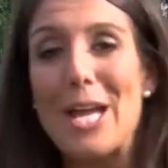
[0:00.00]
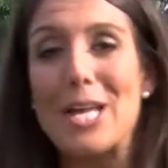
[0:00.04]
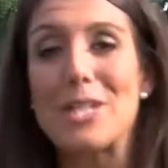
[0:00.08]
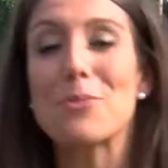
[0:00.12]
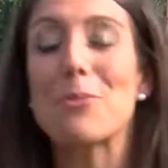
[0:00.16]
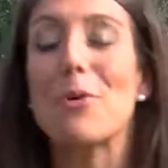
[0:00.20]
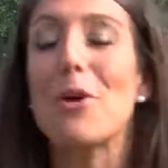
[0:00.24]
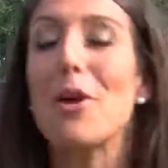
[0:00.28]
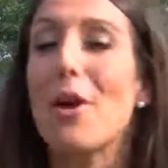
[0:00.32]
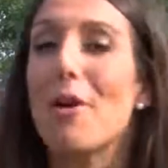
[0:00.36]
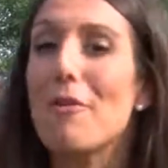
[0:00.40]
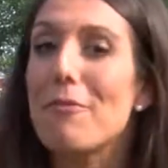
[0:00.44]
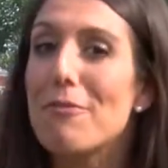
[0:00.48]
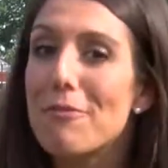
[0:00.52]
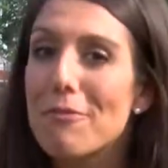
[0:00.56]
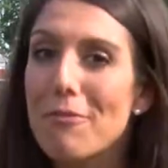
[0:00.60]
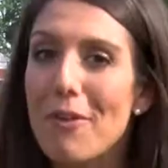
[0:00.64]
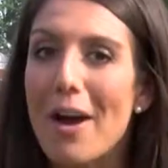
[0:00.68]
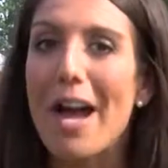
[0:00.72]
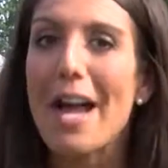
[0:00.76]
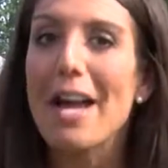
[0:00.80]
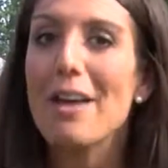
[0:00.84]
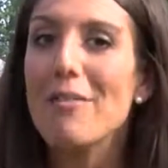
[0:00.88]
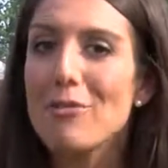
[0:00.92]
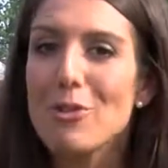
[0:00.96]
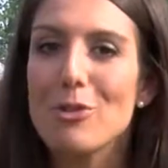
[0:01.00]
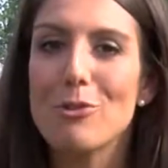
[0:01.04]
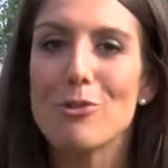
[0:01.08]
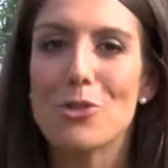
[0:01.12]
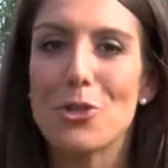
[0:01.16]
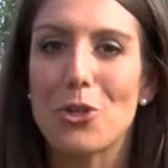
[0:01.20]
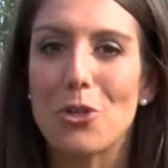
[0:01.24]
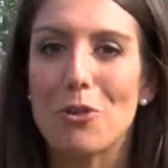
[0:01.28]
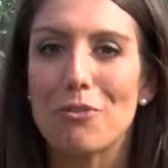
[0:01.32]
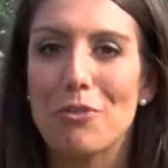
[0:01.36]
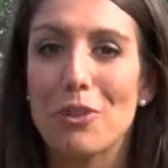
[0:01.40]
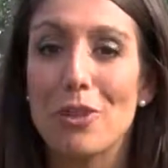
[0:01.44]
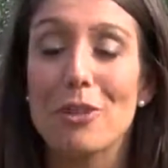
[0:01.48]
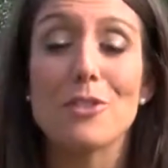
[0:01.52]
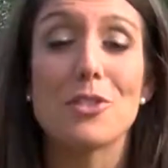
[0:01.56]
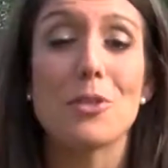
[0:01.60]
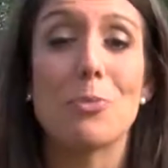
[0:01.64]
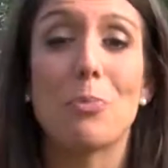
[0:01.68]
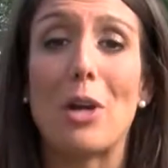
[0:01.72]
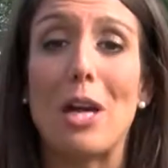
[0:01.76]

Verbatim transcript: It's one of five new turf fields the